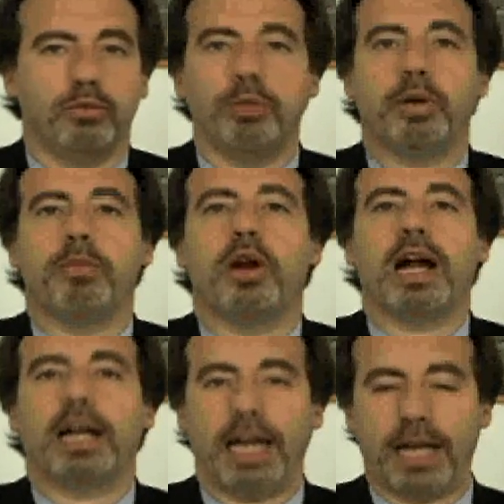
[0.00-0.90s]
Rupert
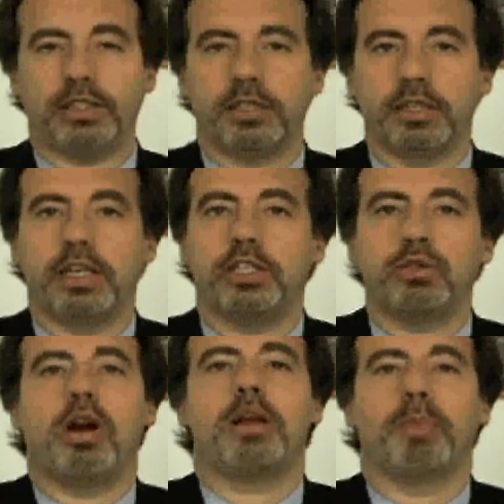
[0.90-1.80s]
Murdoch announces that
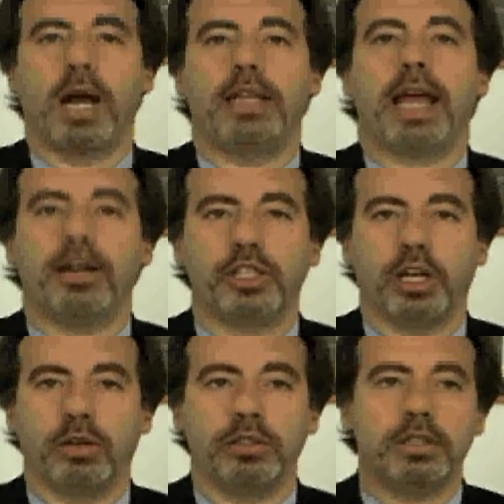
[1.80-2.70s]
he's trying to buy Dow
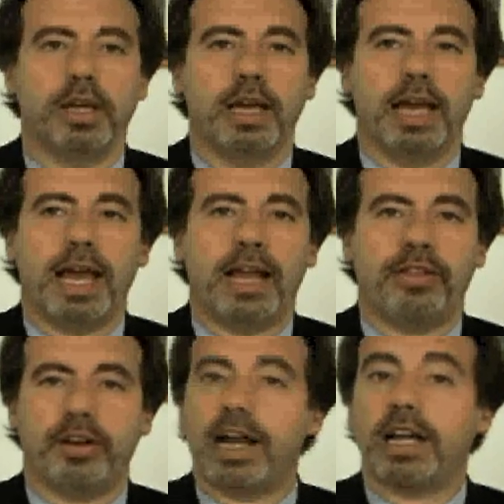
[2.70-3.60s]
Jones,
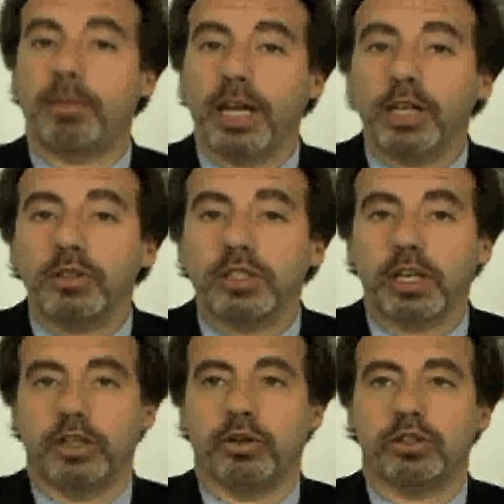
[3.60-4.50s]
and they're not going to be
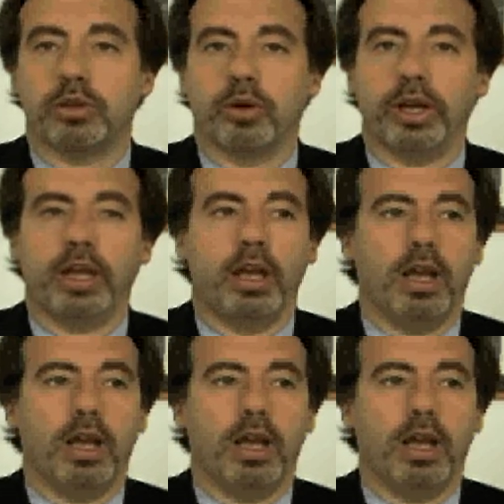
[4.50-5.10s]
interested in your story.